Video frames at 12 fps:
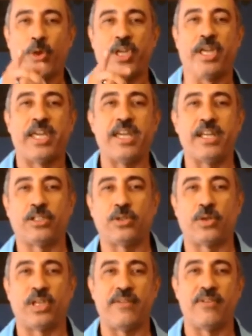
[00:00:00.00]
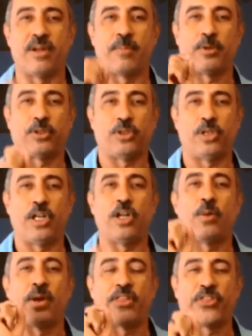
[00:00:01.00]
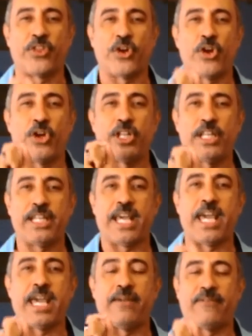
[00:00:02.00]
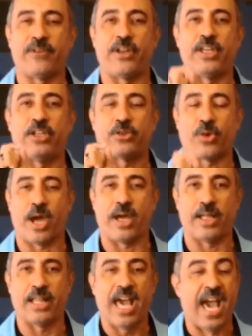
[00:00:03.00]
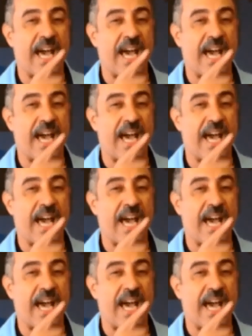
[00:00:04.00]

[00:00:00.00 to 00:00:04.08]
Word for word: we're here to give you an opportunity of a 30-day free trial.